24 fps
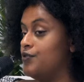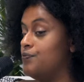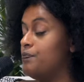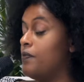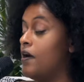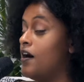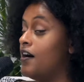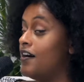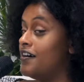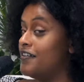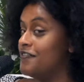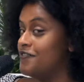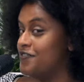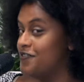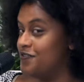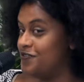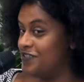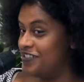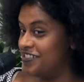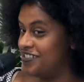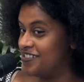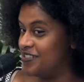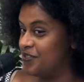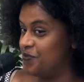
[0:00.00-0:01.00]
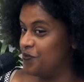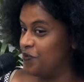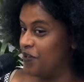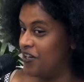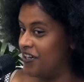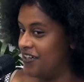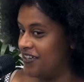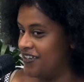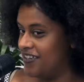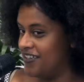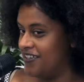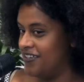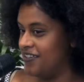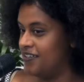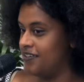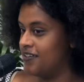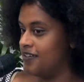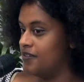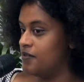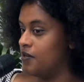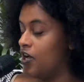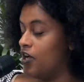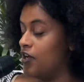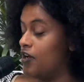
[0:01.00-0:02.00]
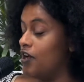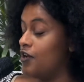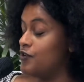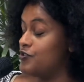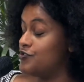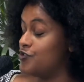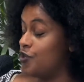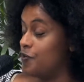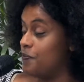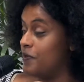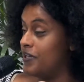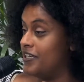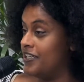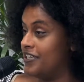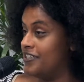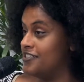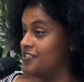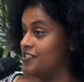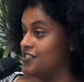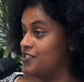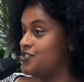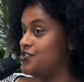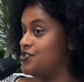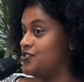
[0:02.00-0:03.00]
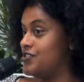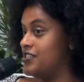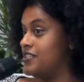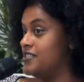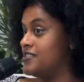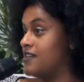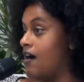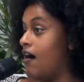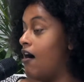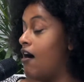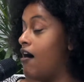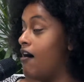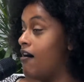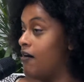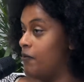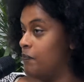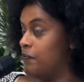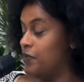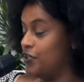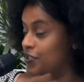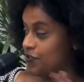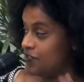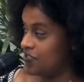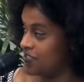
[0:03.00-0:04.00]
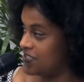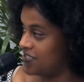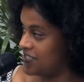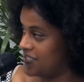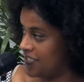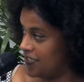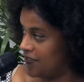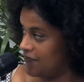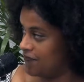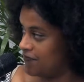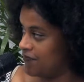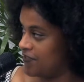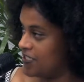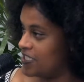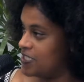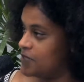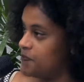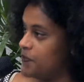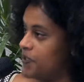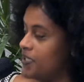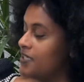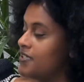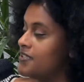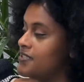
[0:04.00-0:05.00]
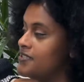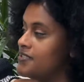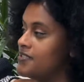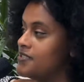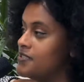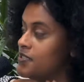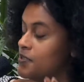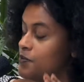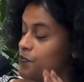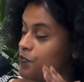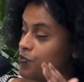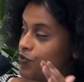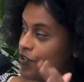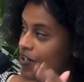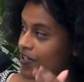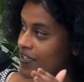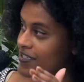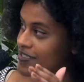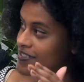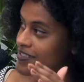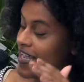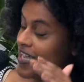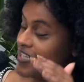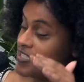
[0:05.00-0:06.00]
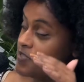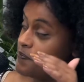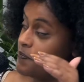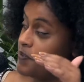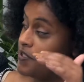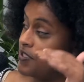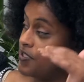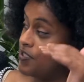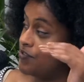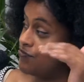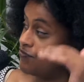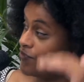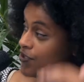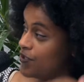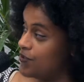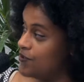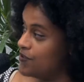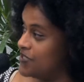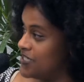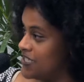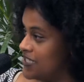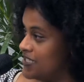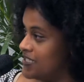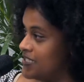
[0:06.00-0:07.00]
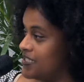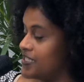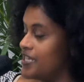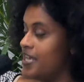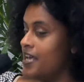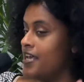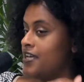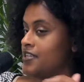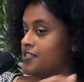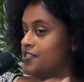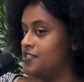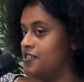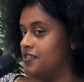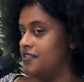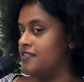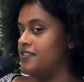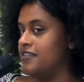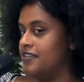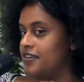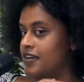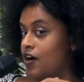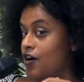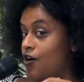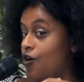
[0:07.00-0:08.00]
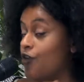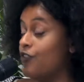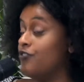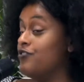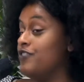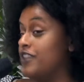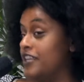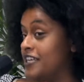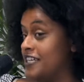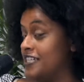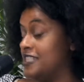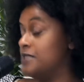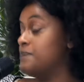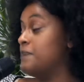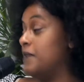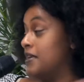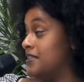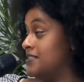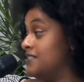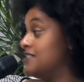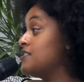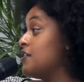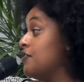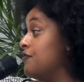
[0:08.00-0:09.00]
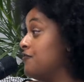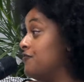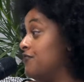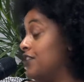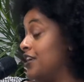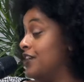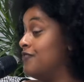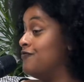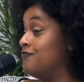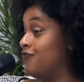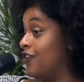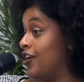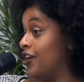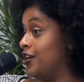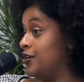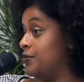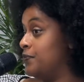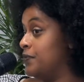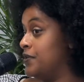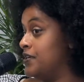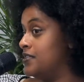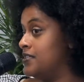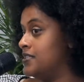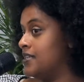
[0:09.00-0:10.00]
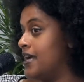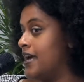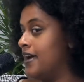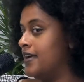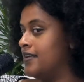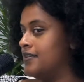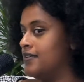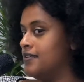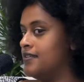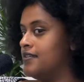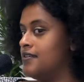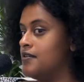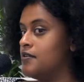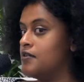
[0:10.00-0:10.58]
part of the reason why so many industries are pollutive is because the price has been eroded on the expense of the environment and